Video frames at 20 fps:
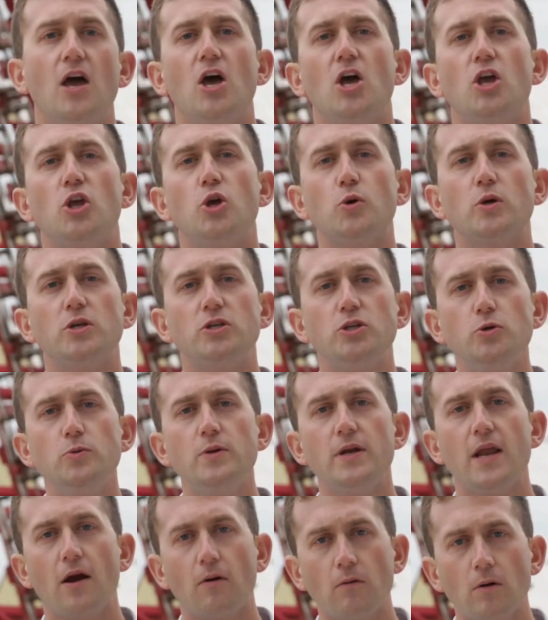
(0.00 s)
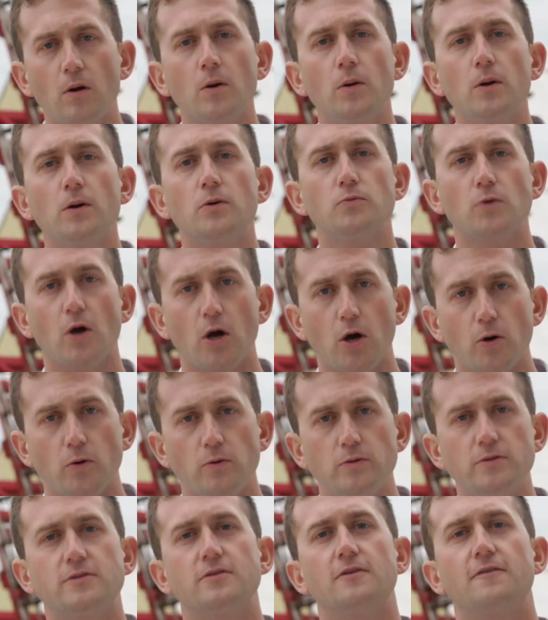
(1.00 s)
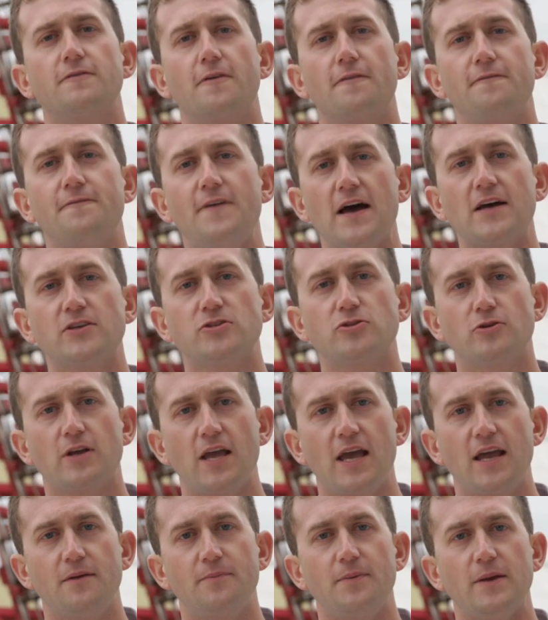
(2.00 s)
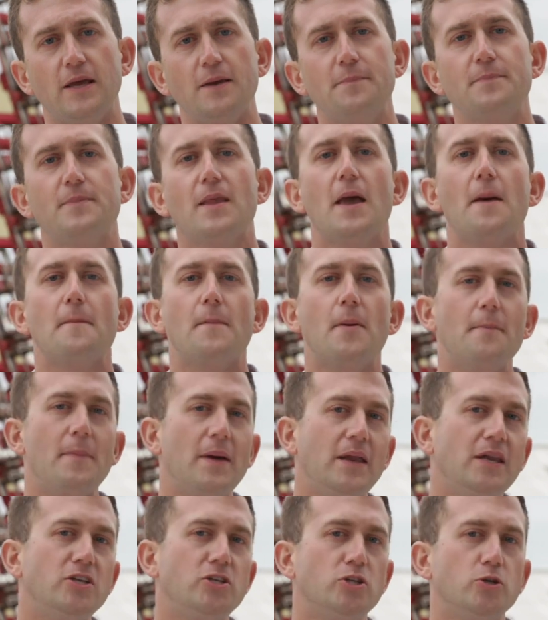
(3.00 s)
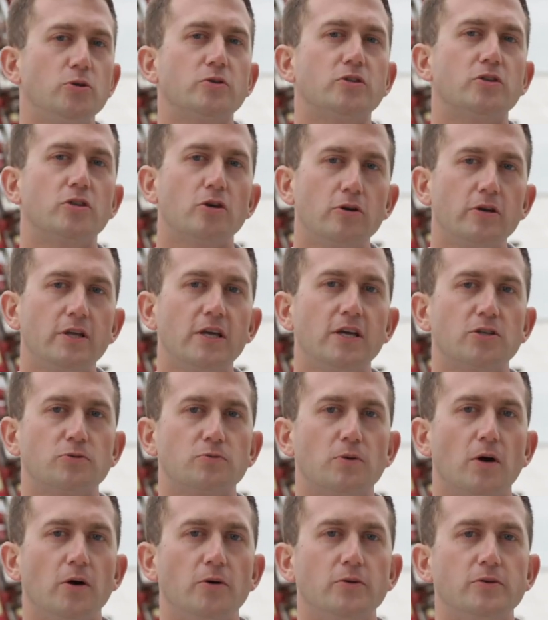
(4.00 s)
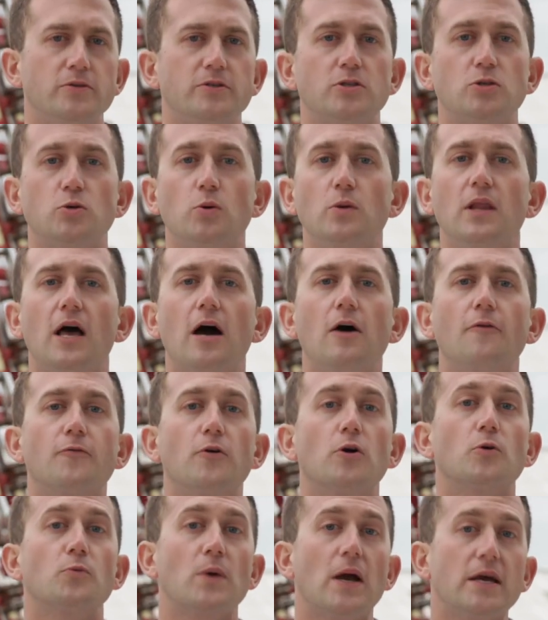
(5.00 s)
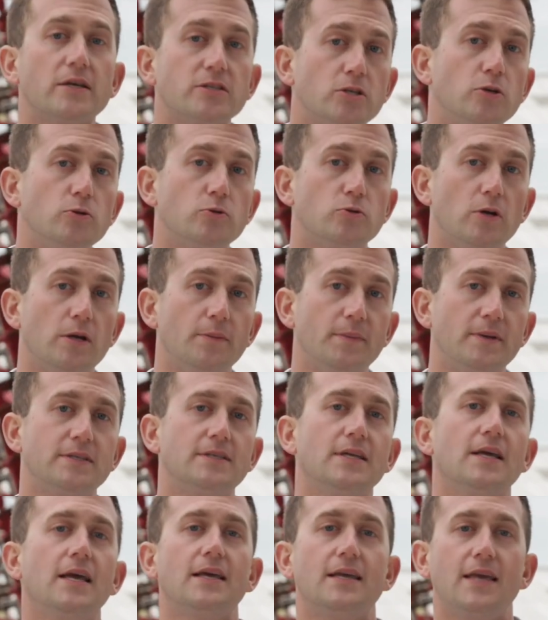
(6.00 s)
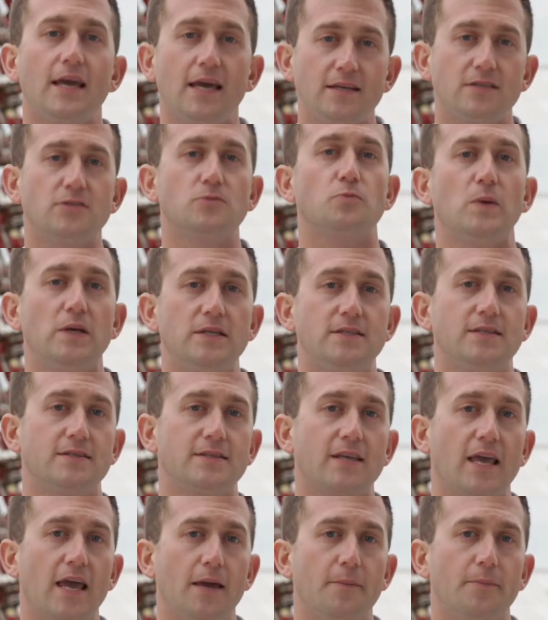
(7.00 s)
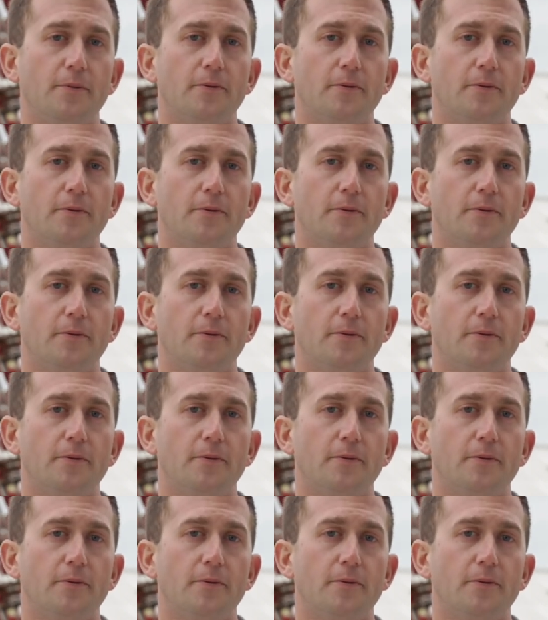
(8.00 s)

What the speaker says: You can do narrower rows for faster canopy, but many choose 30-inch rows to allow for a rescue treatment in case weeds escape.